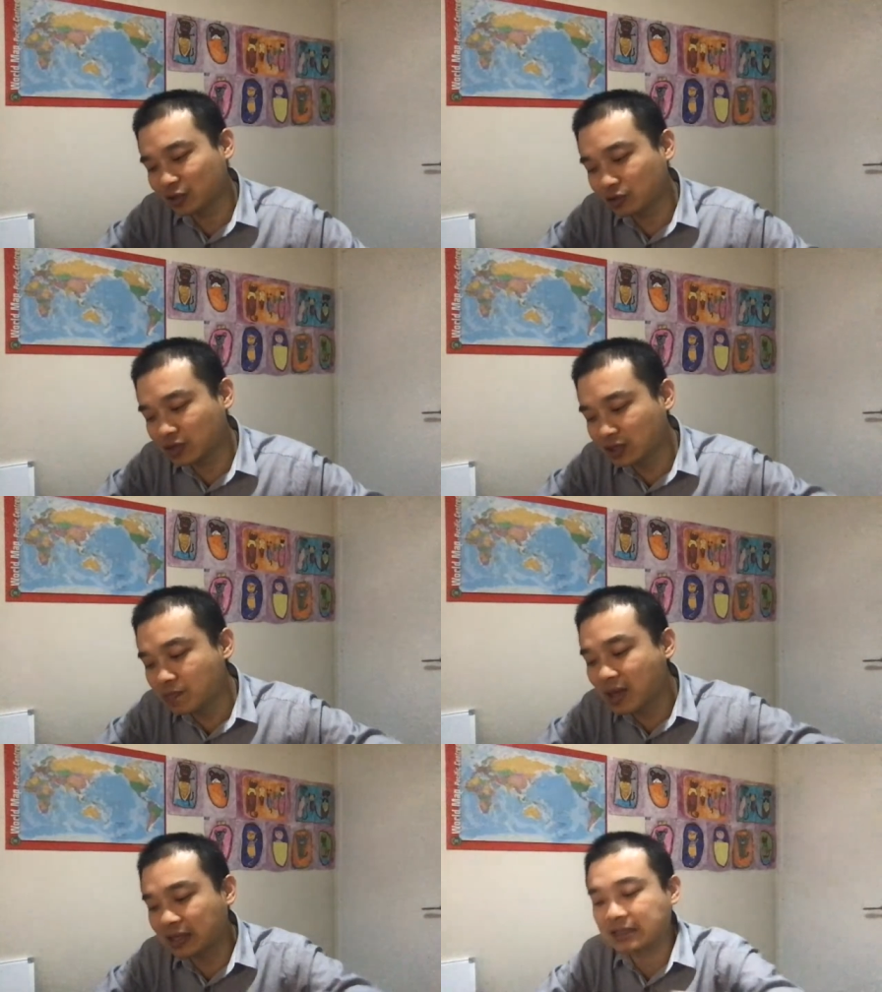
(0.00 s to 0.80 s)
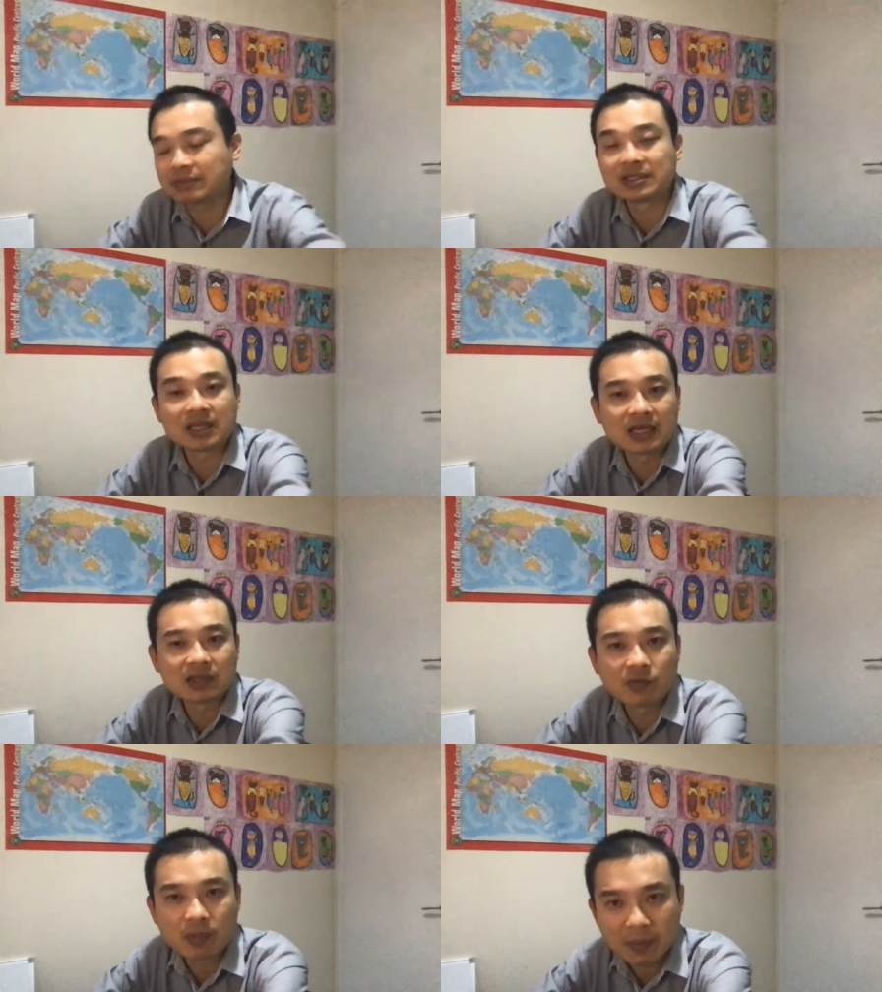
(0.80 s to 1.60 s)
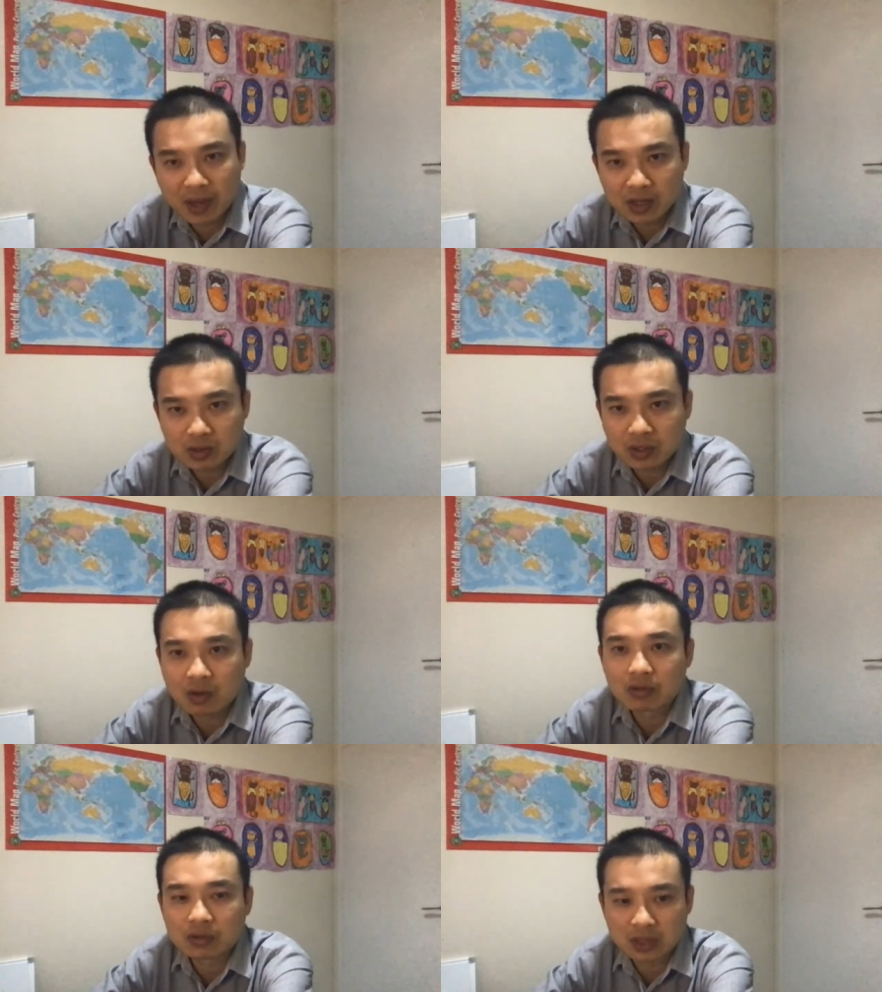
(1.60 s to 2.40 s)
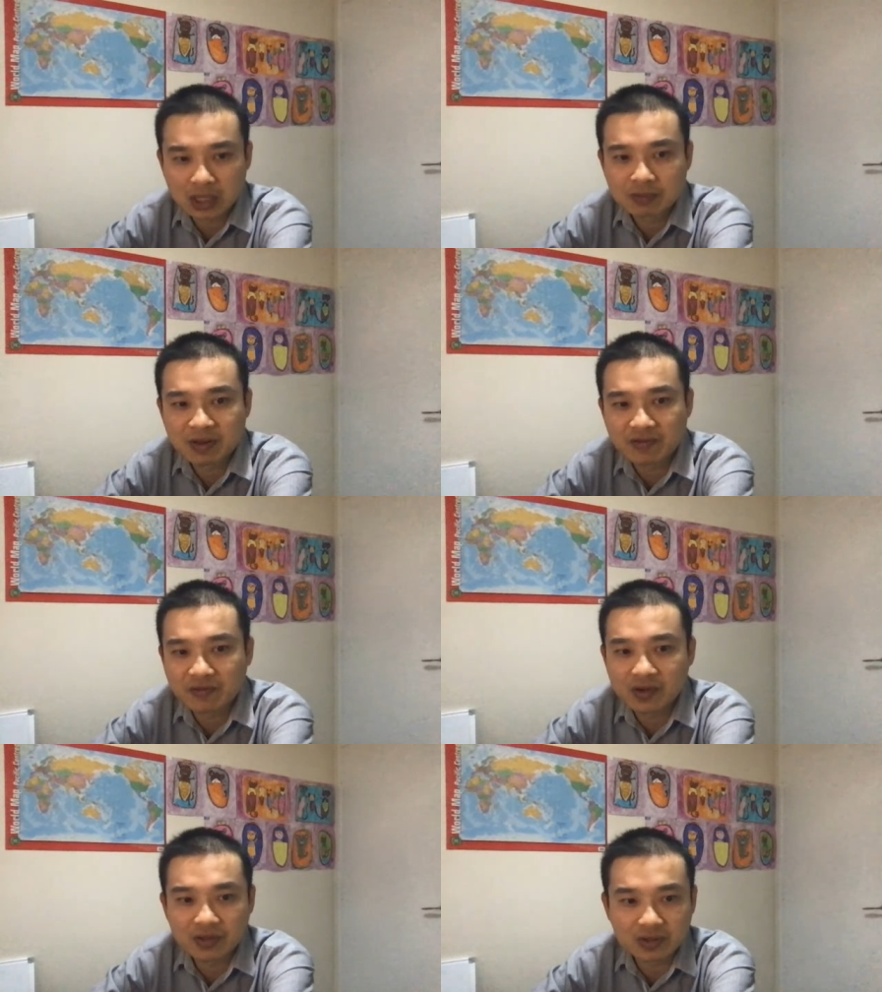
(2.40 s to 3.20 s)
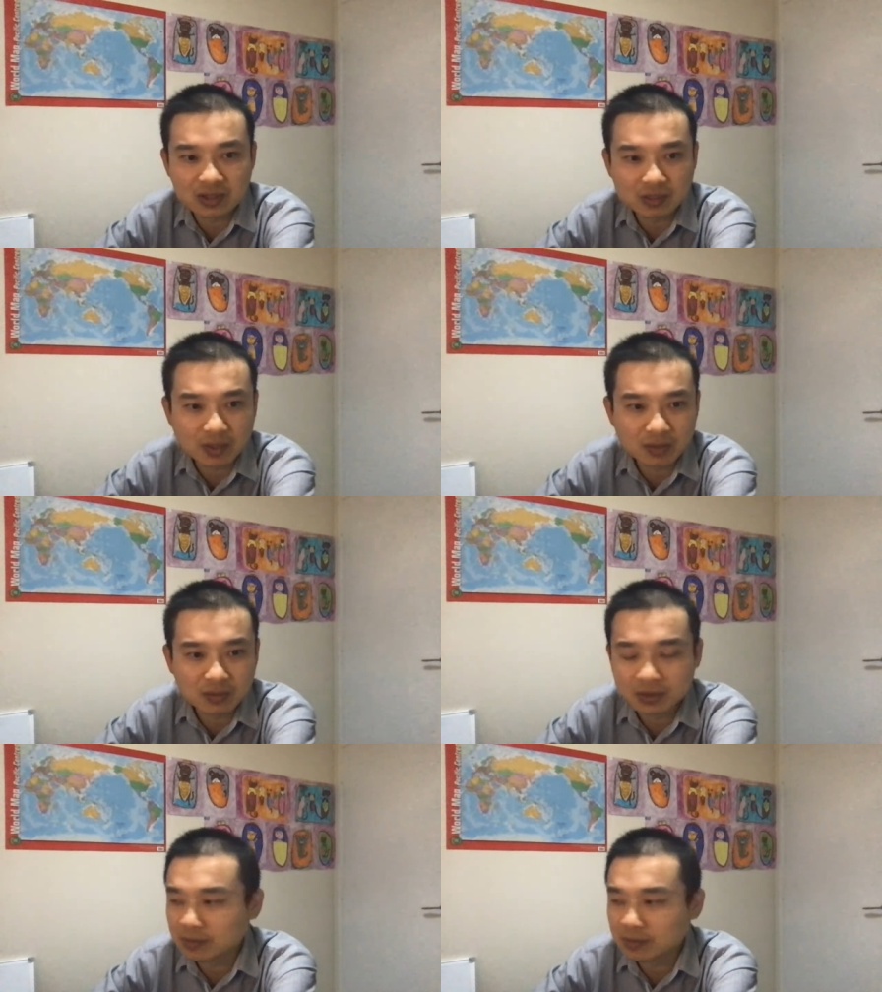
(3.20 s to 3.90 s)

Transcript: So just make some sense for my patient. I'll explain further sometimes.